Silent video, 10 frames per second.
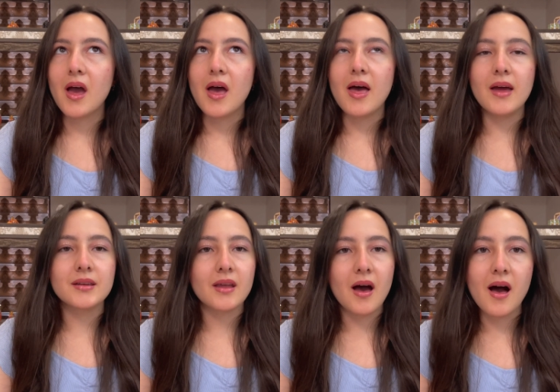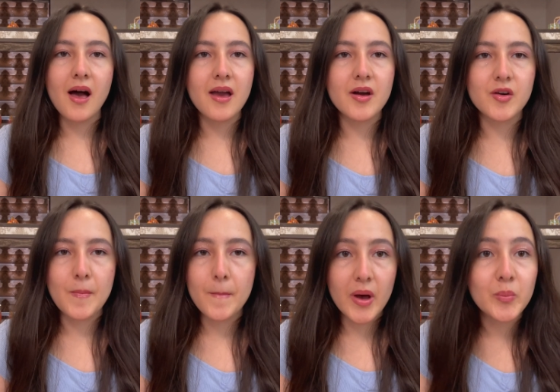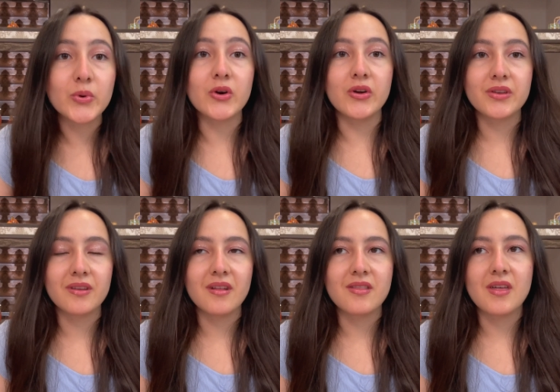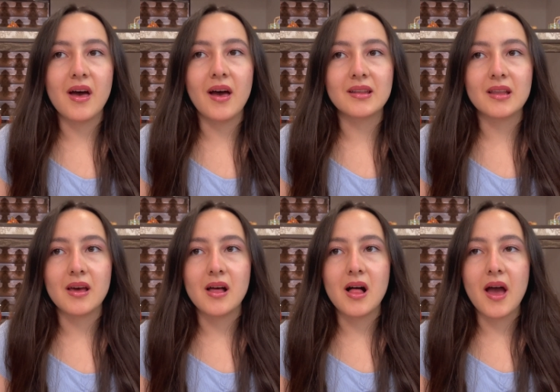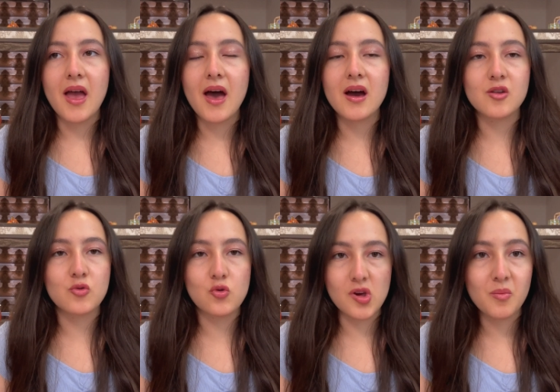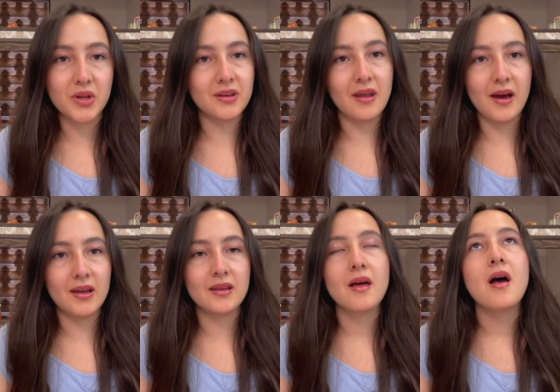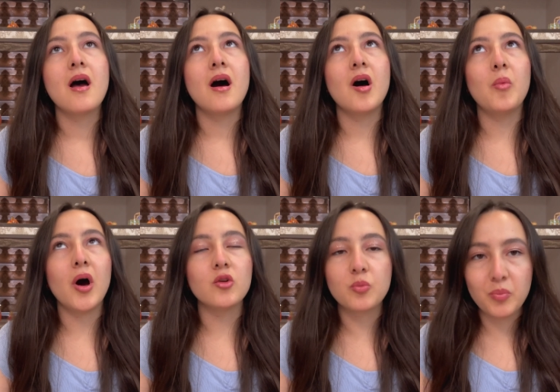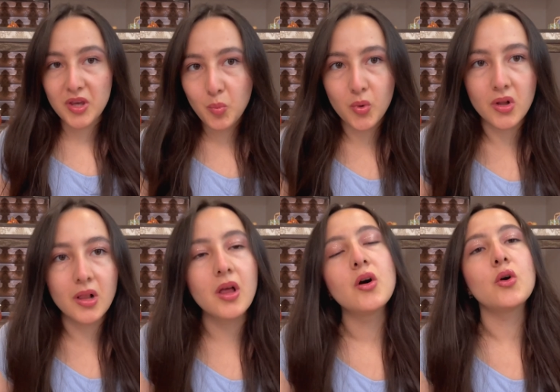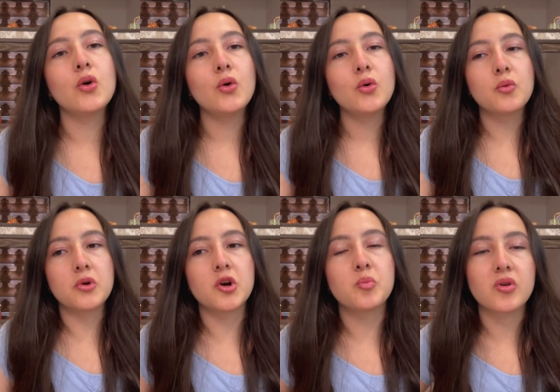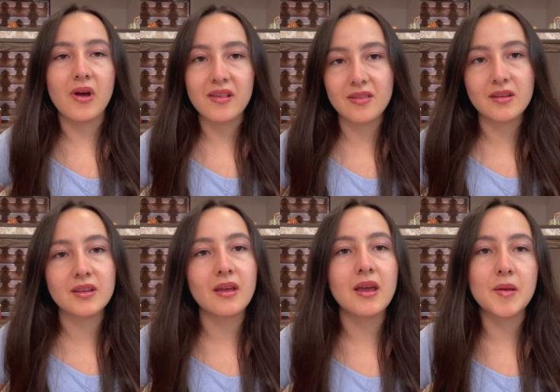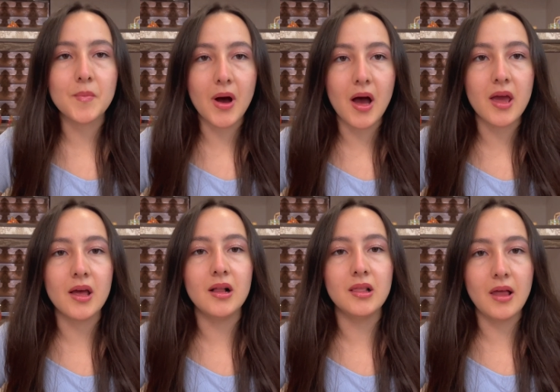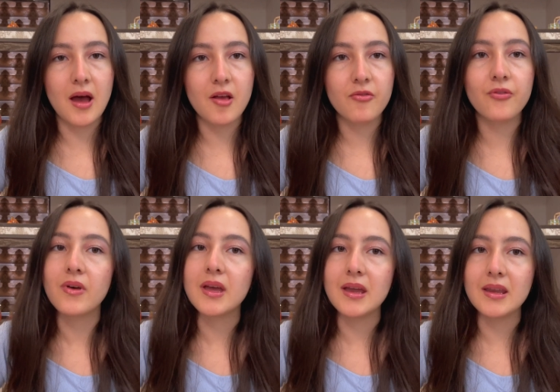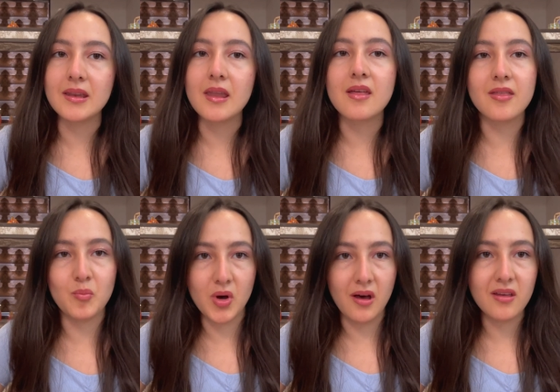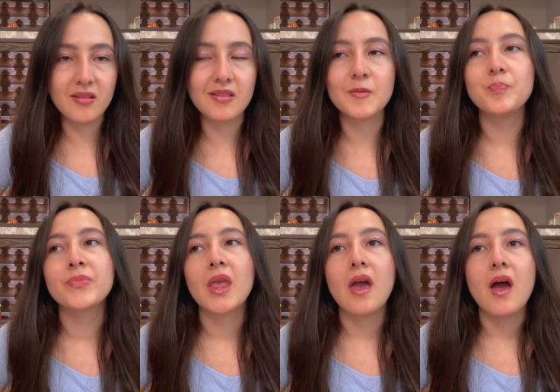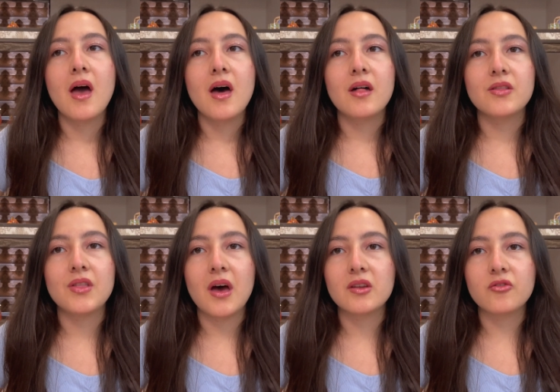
and I remembered that I had a dream at night about people who were present in my life in the past that